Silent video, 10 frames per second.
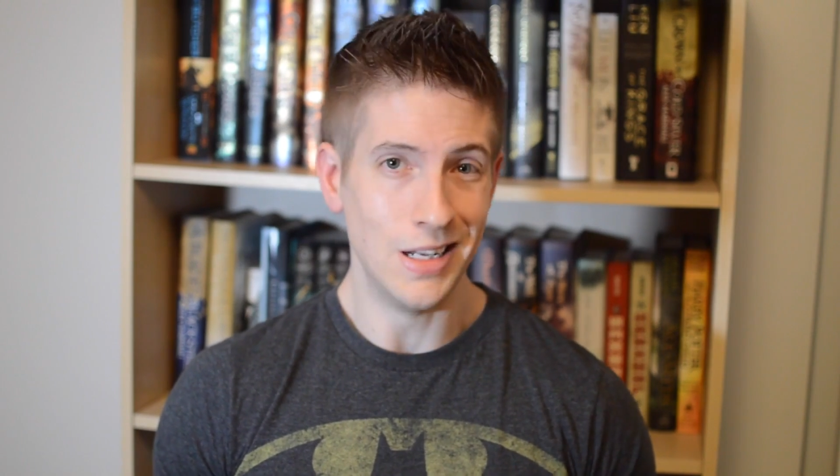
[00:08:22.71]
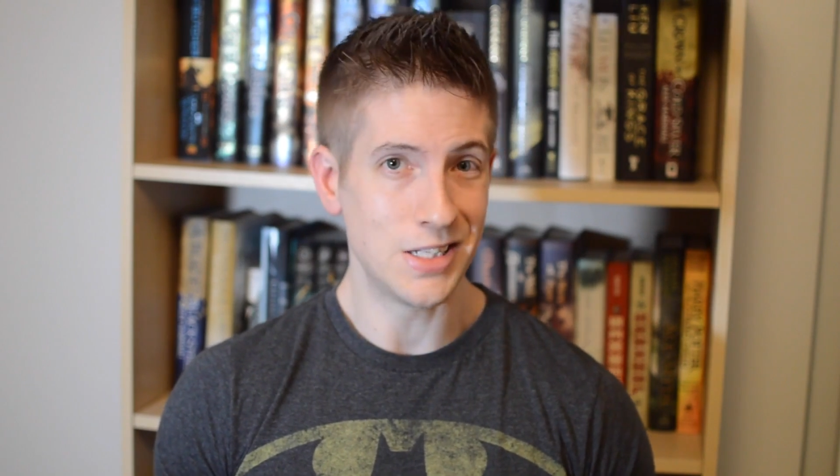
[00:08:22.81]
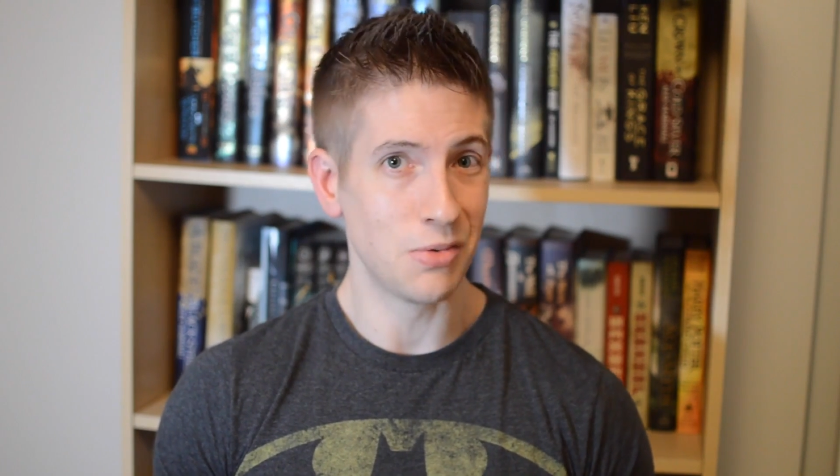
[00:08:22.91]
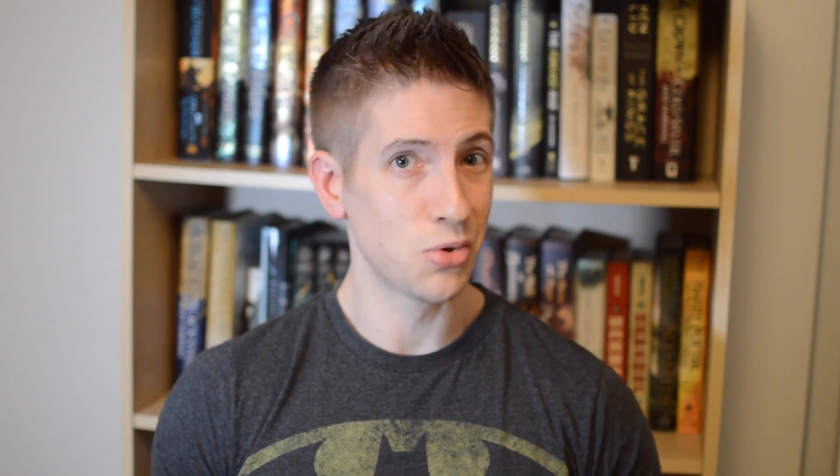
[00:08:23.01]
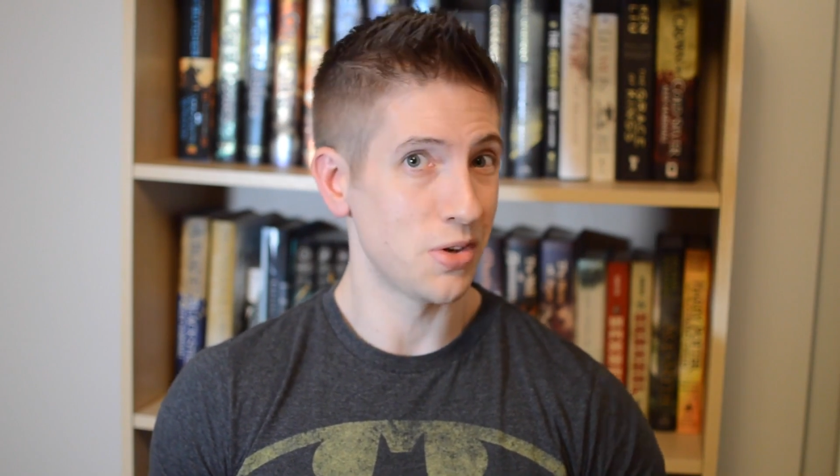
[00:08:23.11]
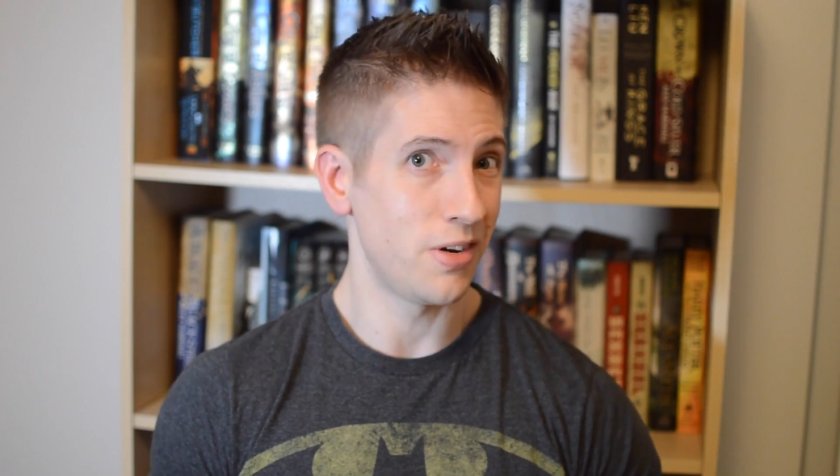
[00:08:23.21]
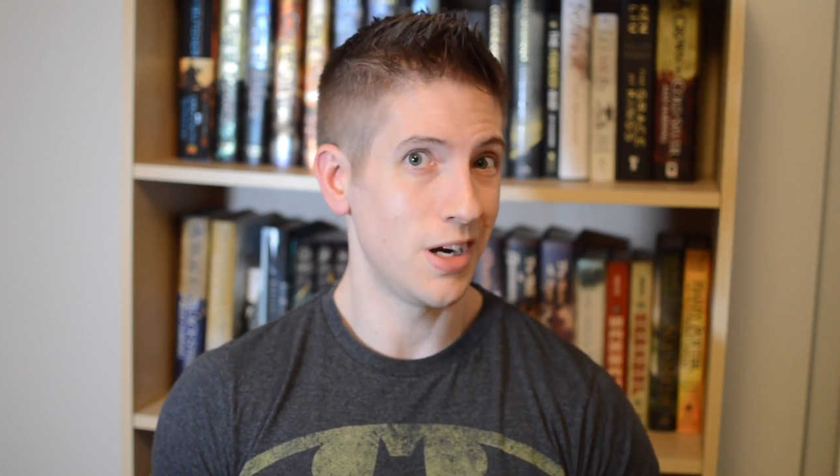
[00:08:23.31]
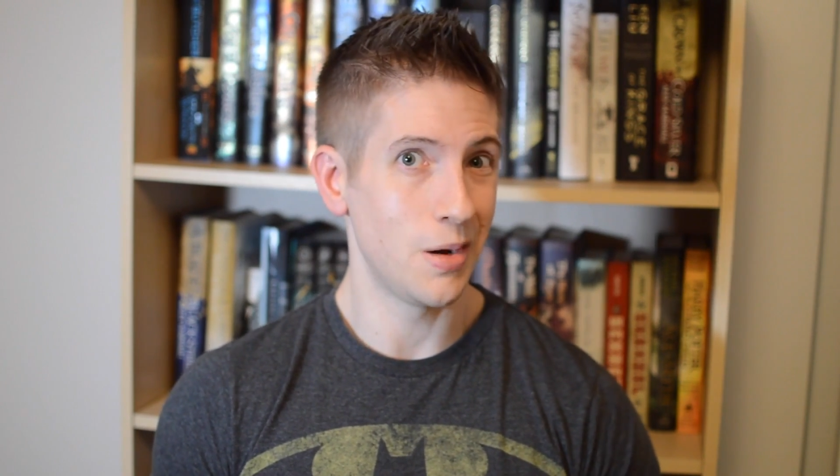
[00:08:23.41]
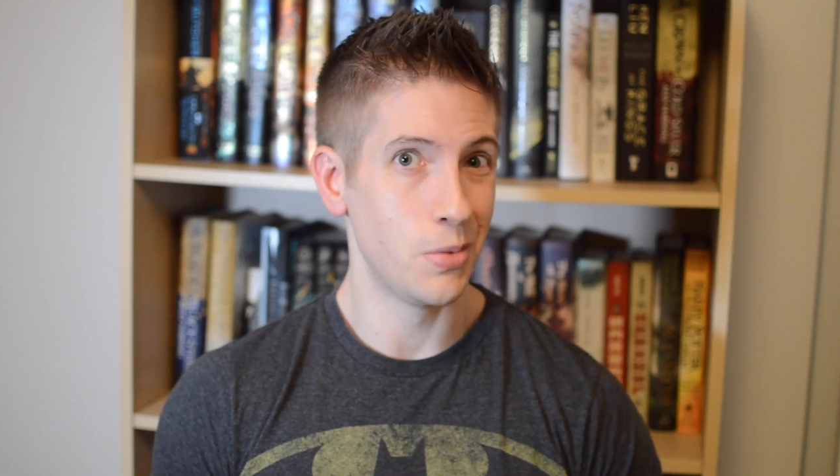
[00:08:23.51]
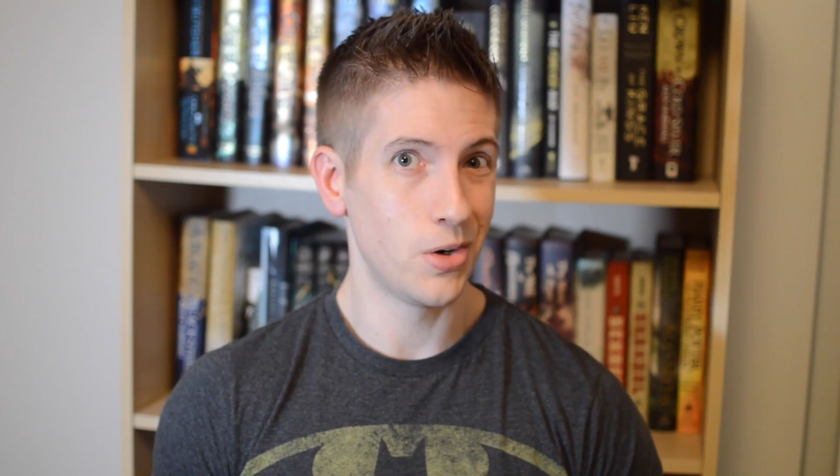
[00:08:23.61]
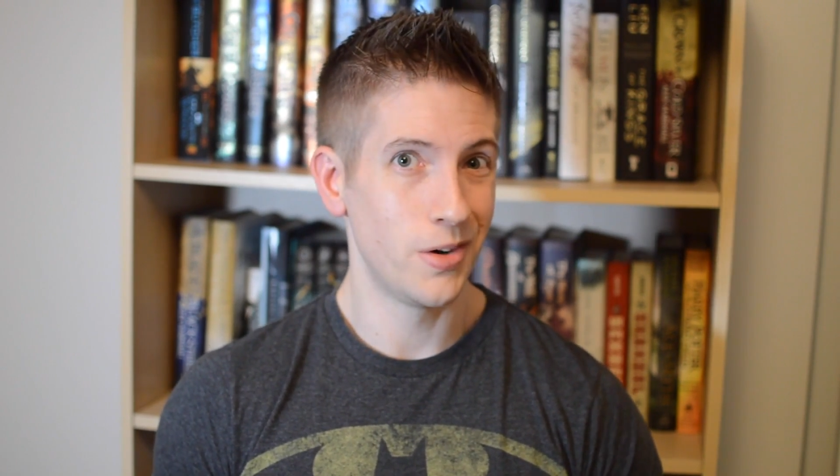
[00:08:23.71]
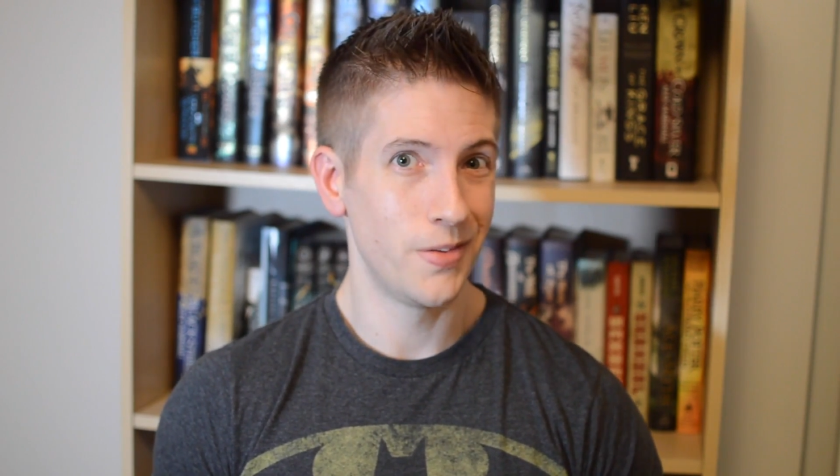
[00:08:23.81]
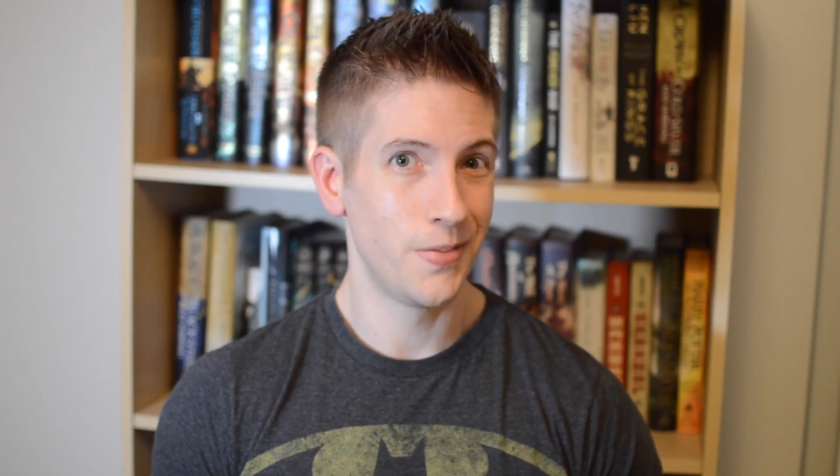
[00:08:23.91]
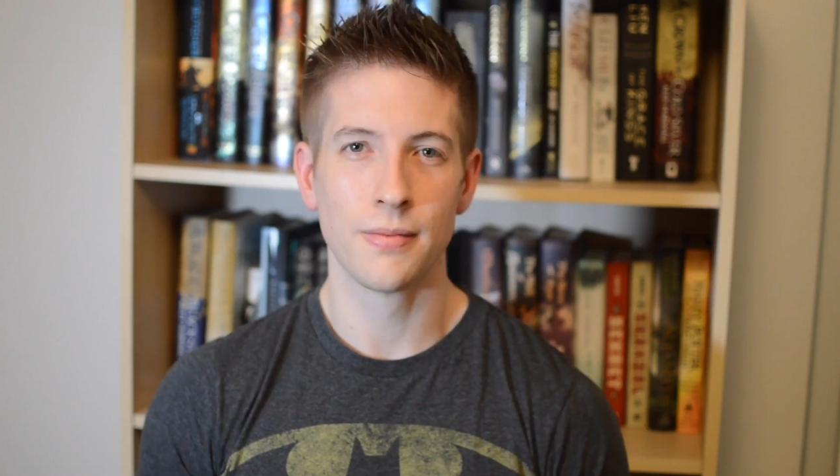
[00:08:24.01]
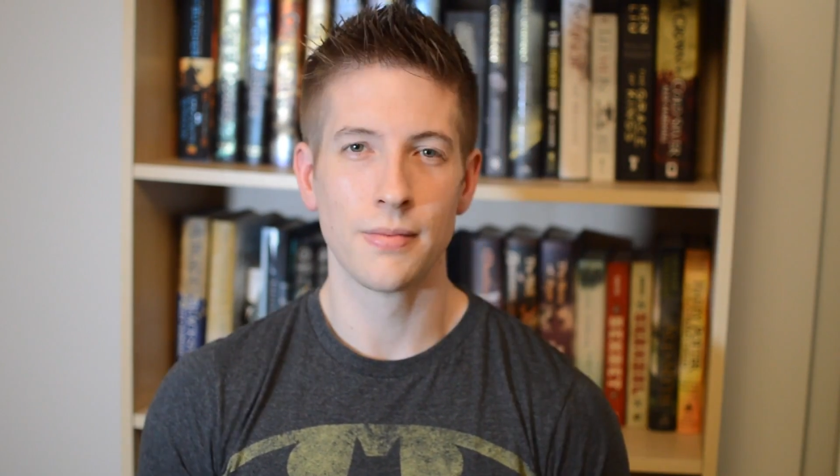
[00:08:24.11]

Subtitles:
laissez vos affaires en bas.